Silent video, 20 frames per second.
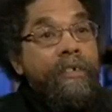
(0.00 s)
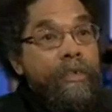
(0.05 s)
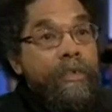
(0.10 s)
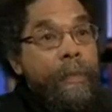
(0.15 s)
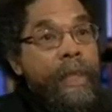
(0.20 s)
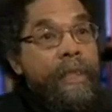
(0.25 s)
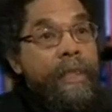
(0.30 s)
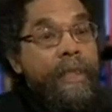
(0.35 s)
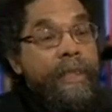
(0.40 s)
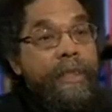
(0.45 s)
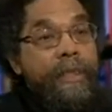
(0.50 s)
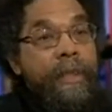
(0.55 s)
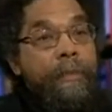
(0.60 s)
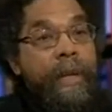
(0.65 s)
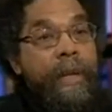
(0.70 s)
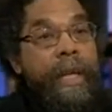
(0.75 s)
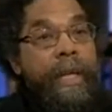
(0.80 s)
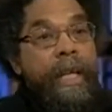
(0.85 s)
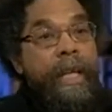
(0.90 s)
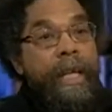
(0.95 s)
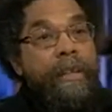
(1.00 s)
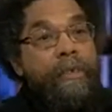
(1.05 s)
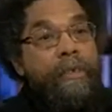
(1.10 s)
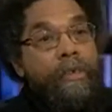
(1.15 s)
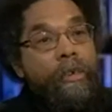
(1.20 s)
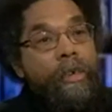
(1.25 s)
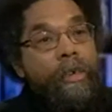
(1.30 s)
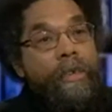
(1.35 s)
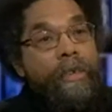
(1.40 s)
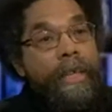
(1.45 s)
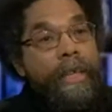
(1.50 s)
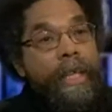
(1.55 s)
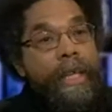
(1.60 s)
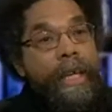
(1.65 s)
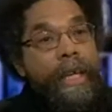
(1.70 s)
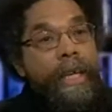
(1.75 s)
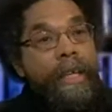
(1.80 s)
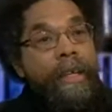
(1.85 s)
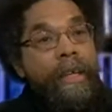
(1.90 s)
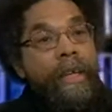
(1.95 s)
especially somebody like a Dorothy
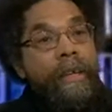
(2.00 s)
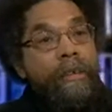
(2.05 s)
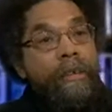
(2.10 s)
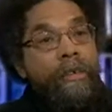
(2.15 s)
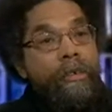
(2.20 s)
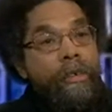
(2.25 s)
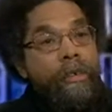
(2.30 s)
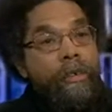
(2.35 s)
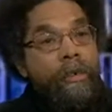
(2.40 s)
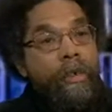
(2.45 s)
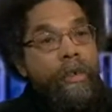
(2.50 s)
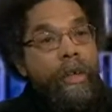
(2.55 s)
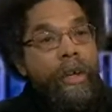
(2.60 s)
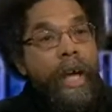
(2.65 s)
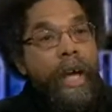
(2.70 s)
Day and others who